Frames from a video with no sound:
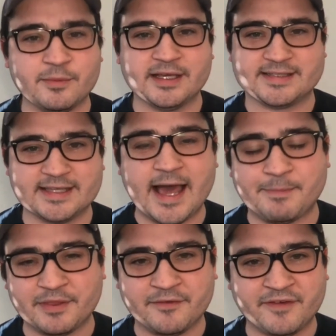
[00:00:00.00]
be a slap
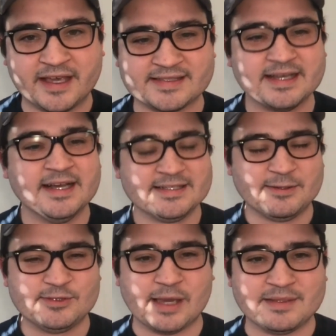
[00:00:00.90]
in the face to
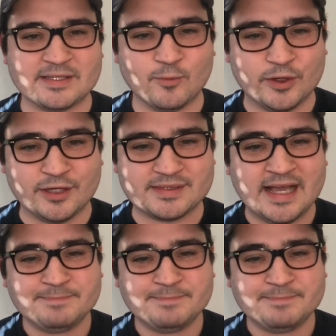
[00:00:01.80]
Jameson Williams.